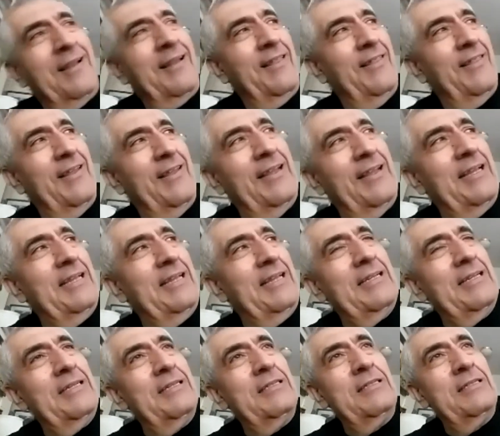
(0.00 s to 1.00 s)

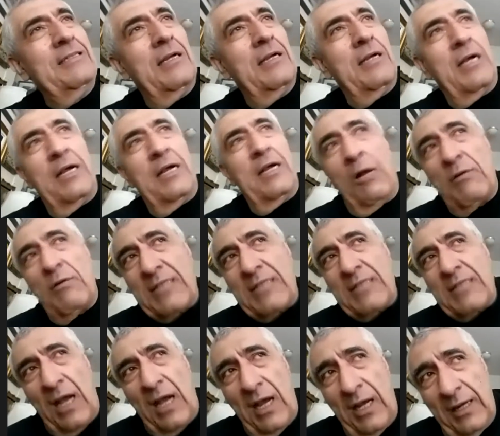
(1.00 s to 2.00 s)
then I, I, was
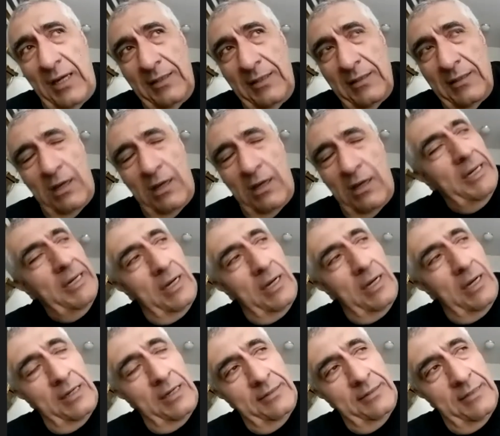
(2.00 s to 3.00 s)
high. Oh my
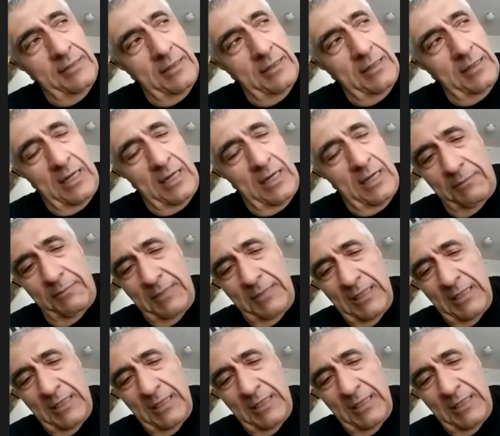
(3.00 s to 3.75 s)
God. Oh my